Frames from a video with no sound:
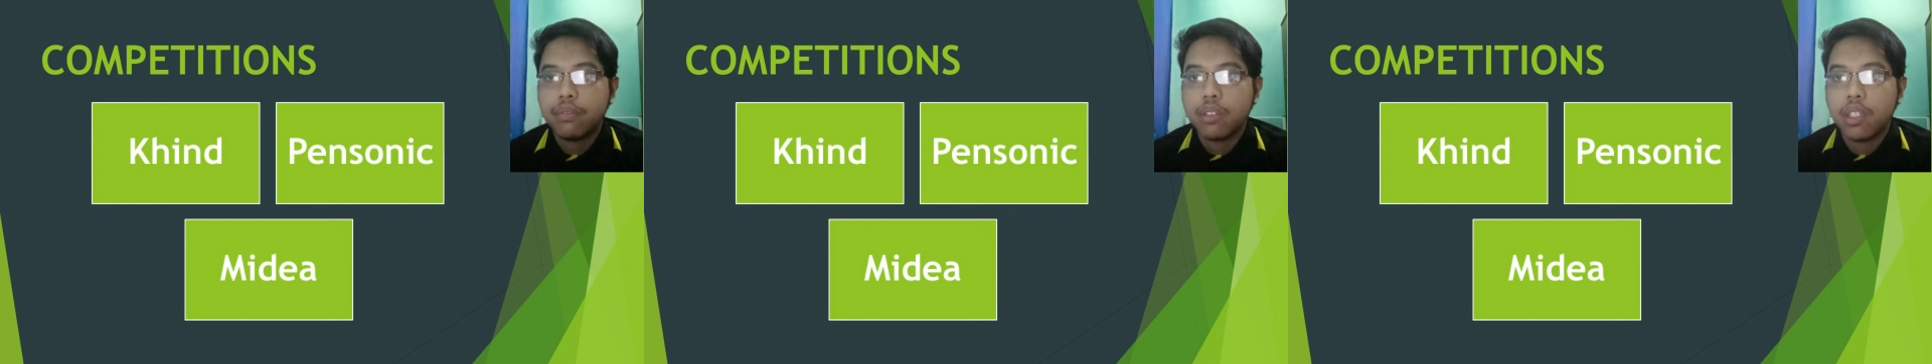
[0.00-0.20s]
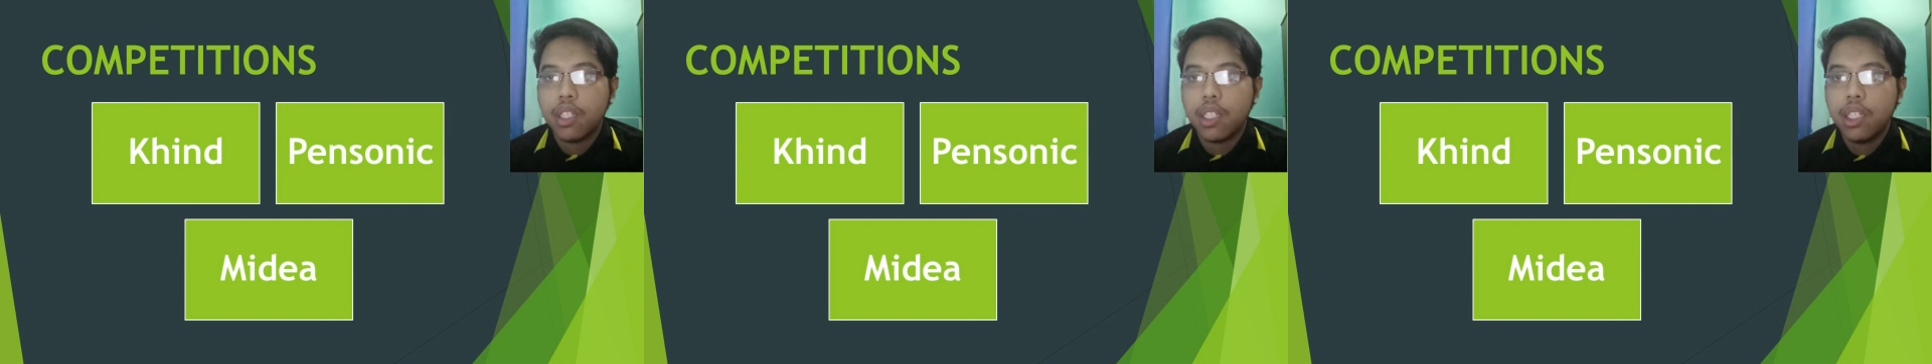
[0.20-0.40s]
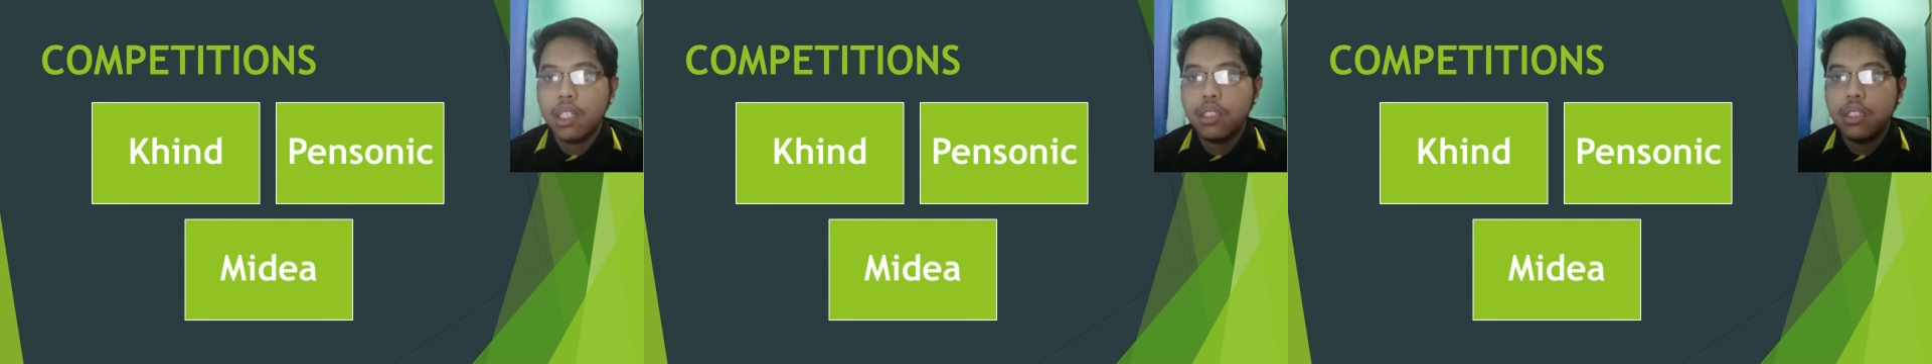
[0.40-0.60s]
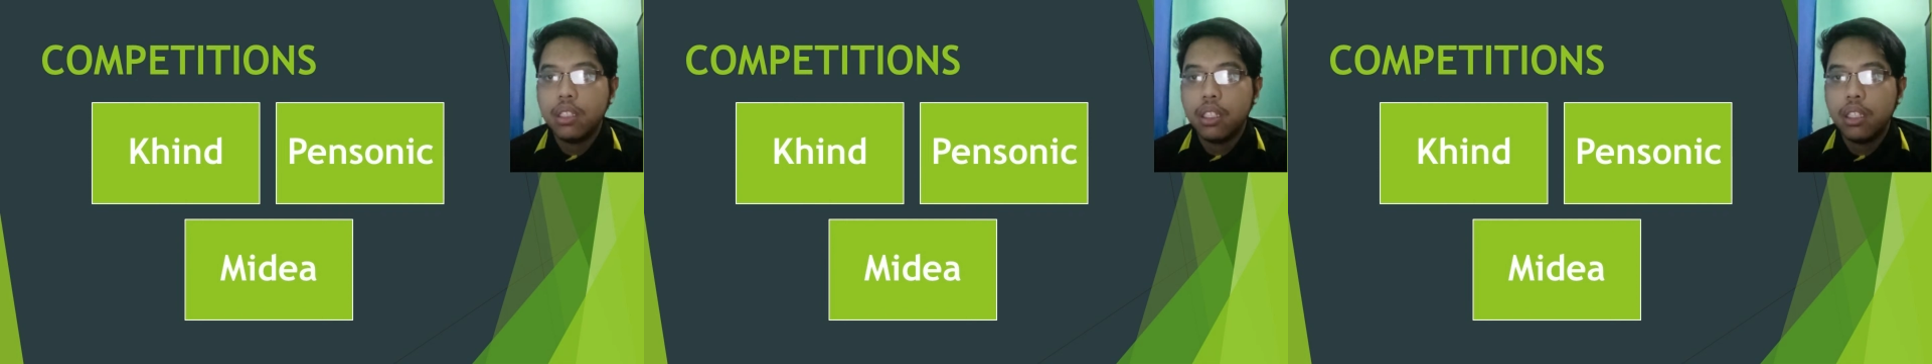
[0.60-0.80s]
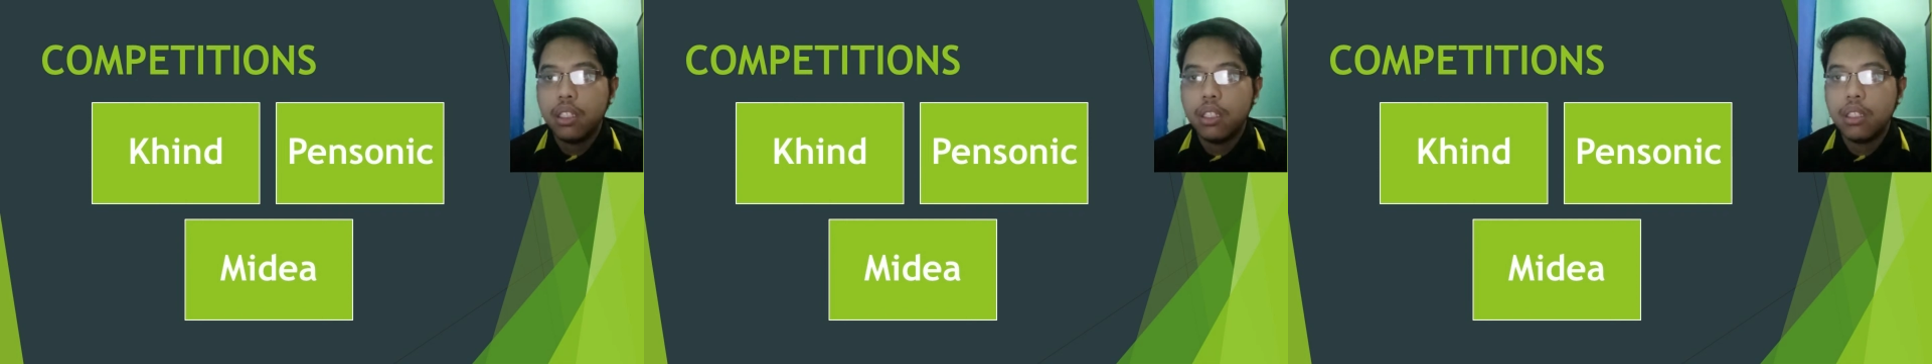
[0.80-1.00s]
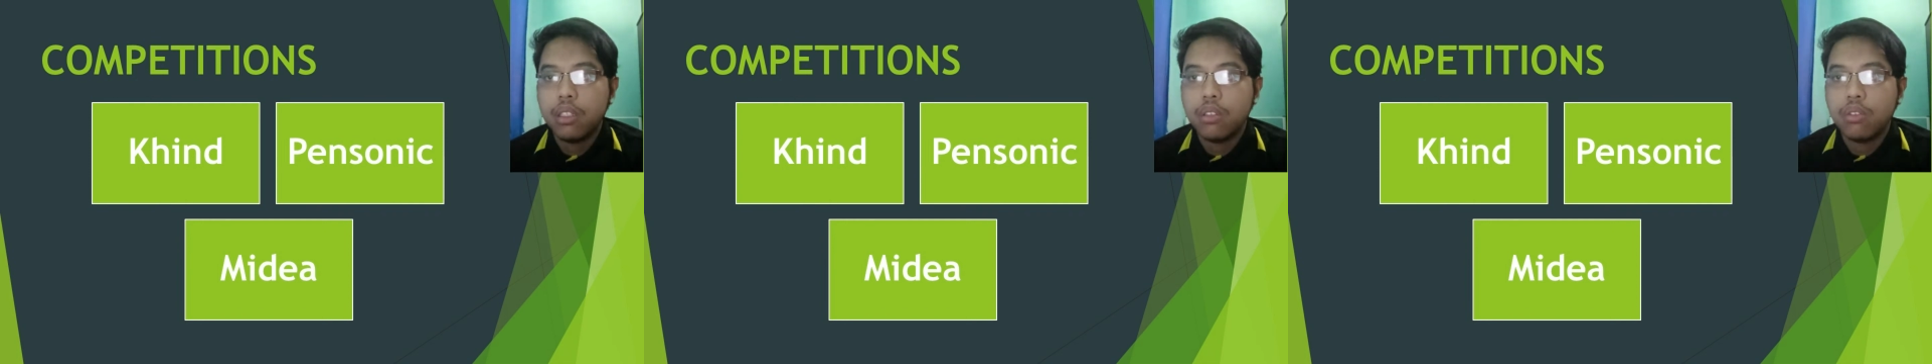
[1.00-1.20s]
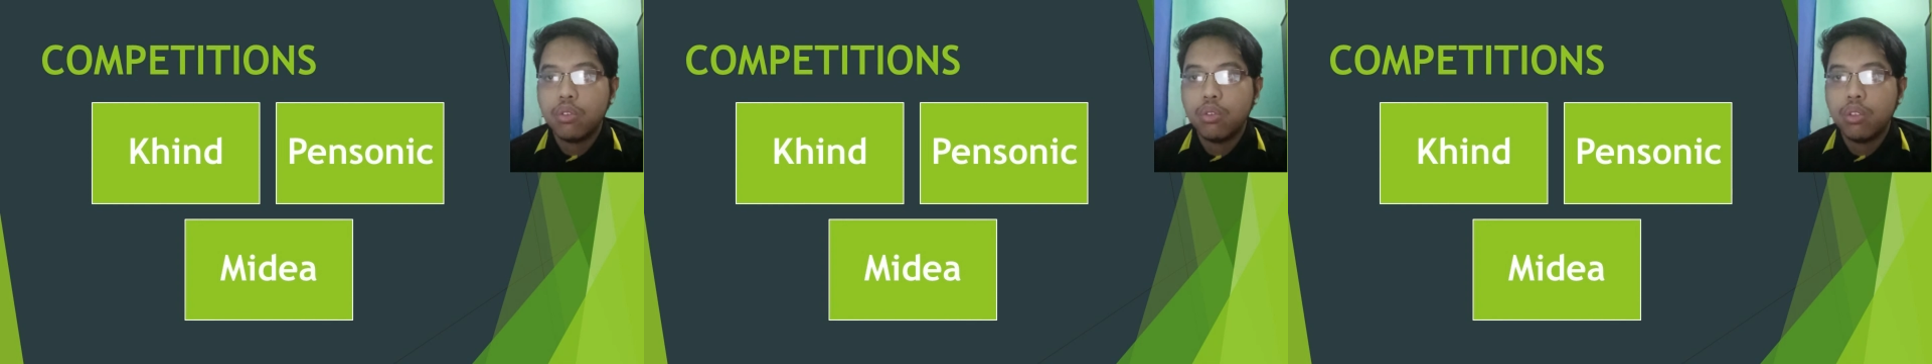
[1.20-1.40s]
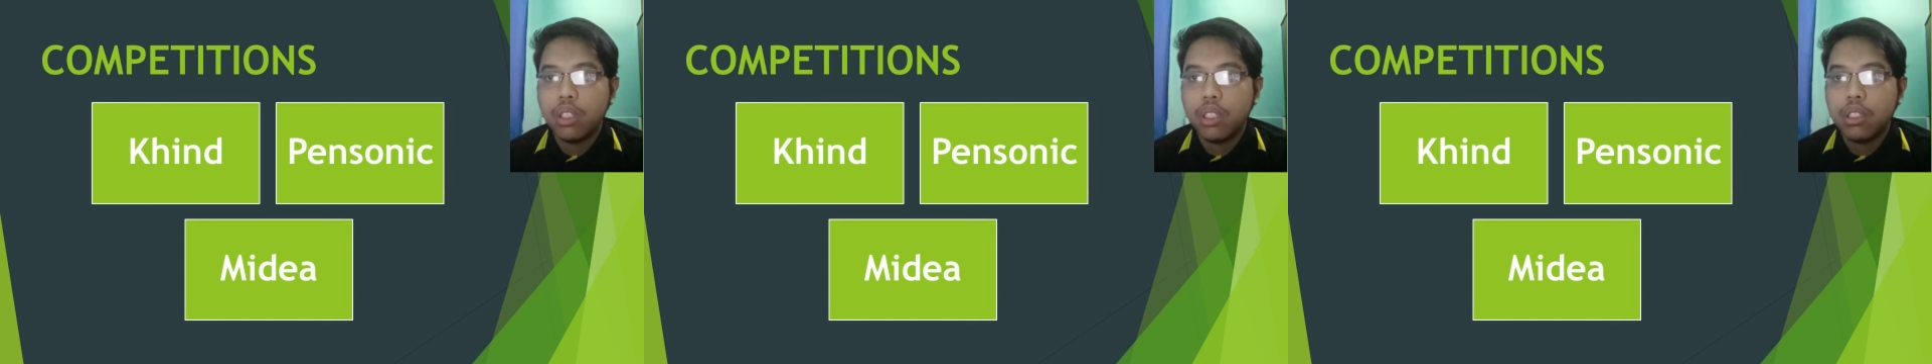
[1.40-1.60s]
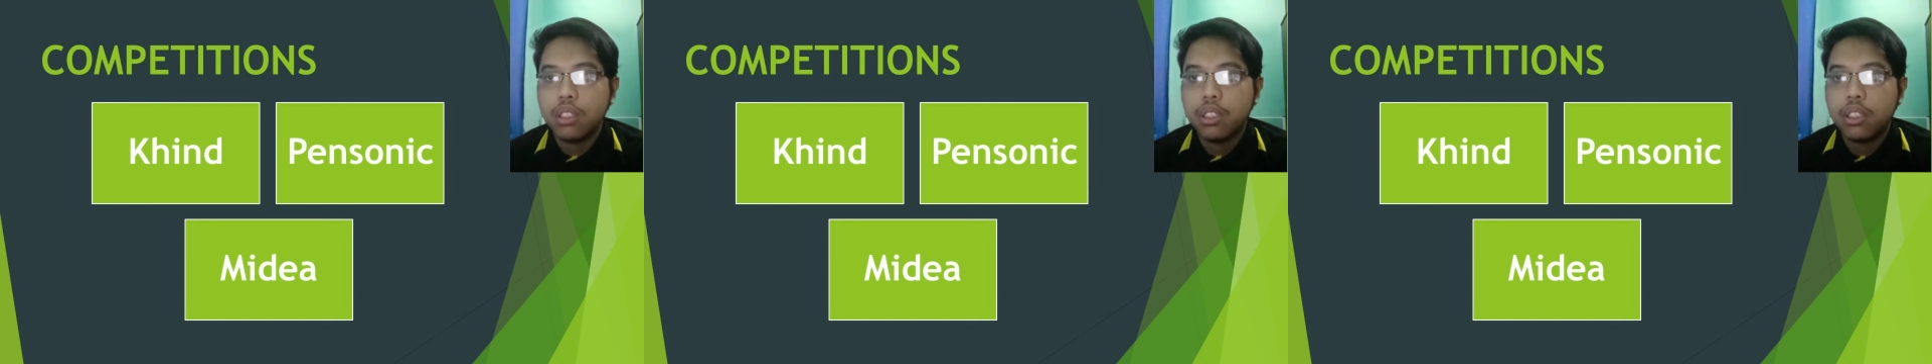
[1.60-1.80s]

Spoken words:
Originally through its